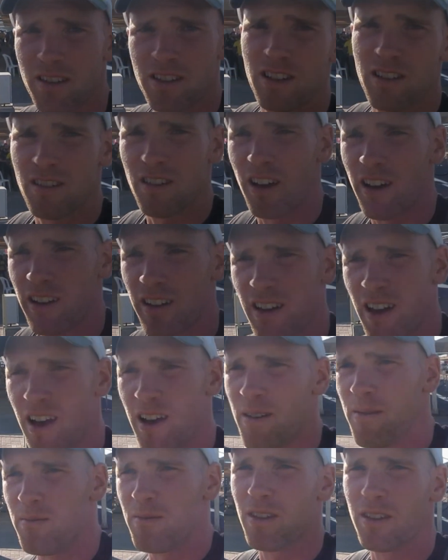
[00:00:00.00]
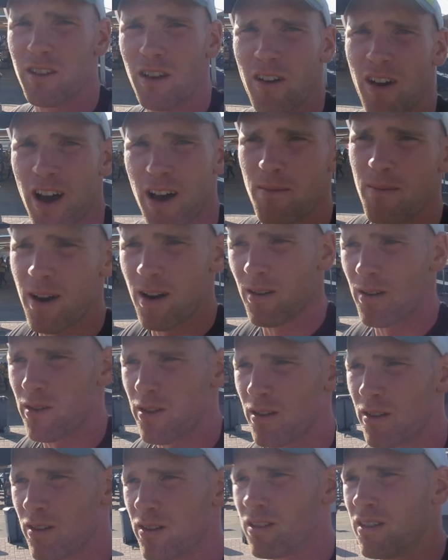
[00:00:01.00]
just like the Doha
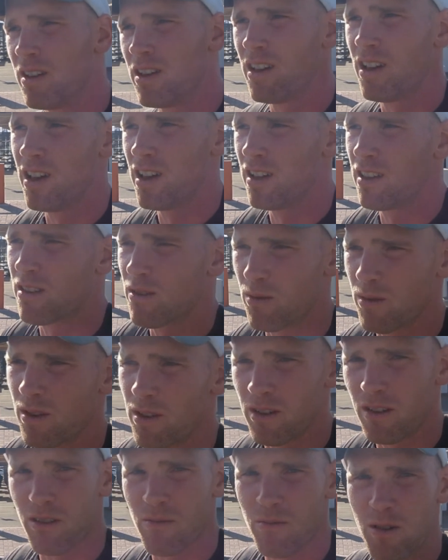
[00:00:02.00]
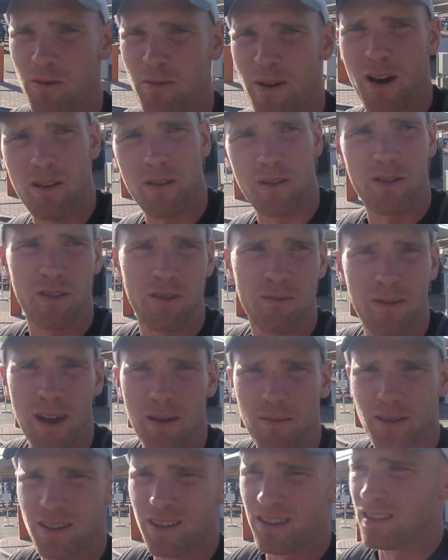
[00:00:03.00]
Marathon, it's a really small marathon,
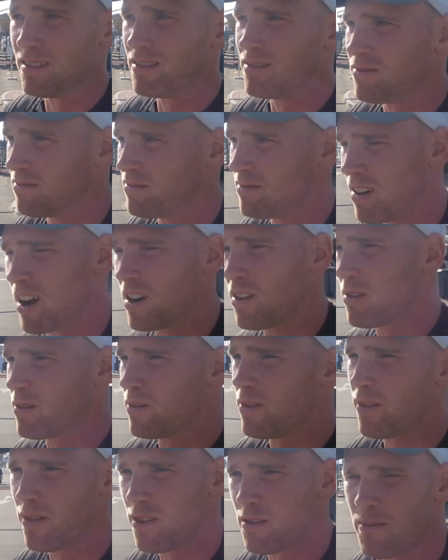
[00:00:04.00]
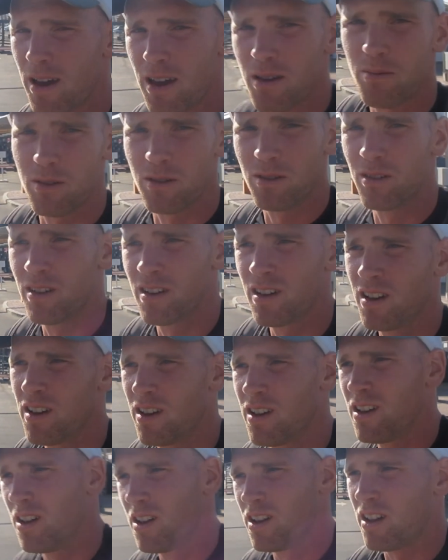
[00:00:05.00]
maybe 150 people,
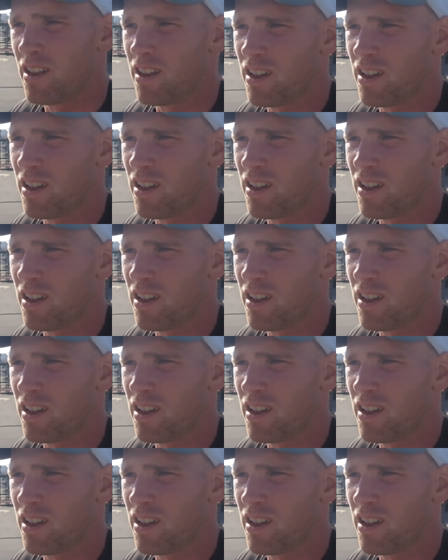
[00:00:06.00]
and